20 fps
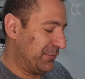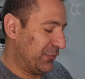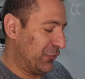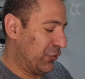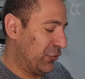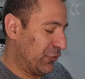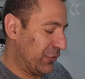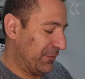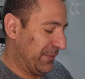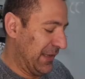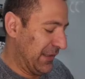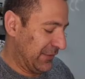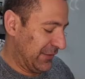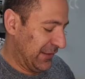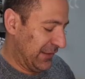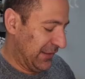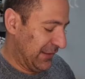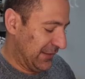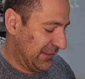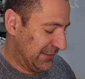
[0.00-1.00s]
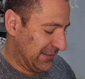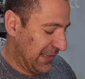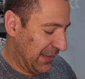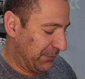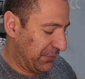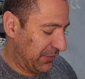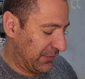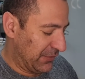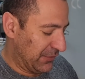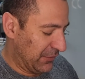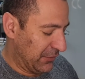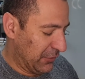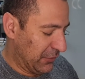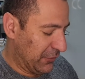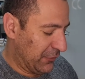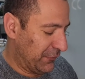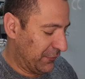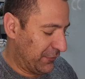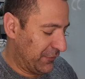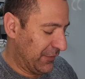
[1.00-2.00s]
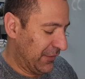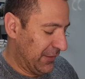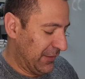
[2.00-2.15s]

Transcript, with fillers: more about the depth of